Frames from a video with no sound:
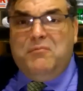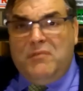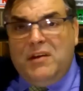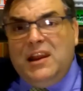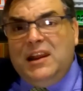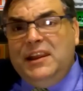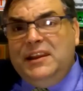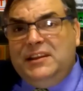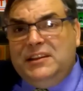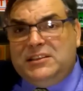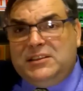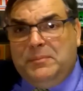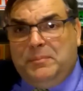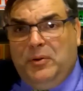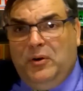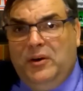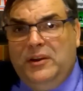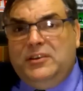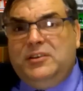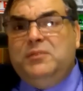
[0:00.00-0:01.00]
really
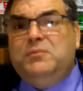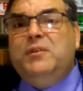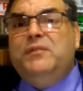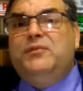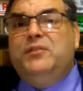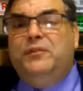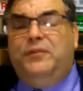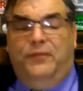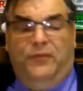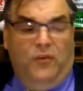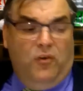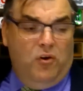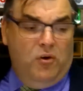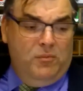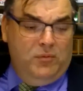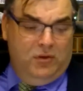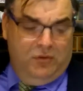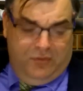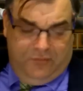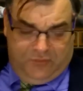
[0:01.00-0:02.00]
disappointed with the form
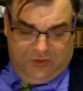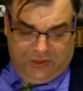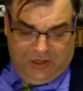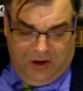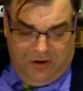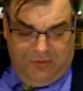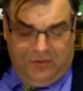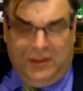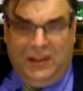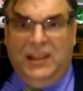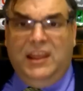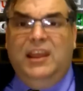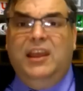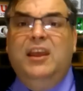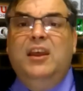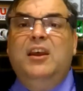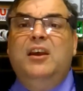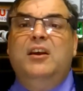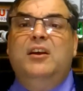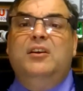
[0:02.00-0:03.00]
you have shown there.
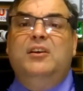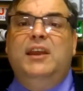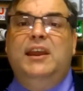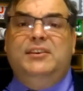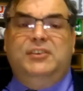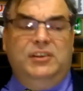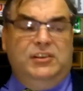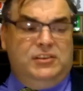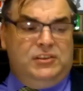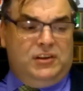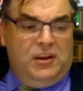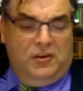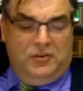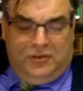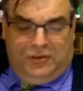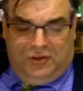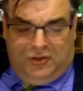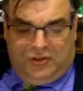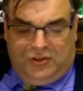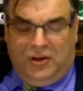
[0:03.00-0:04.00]
It just goes
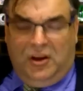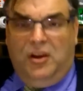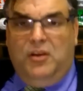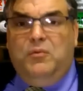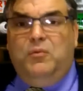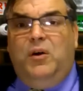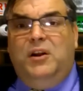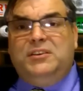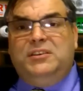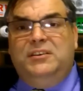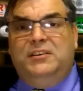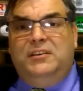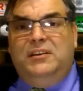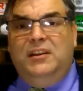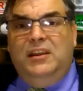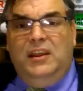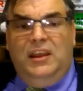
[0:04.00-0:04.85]
to show what a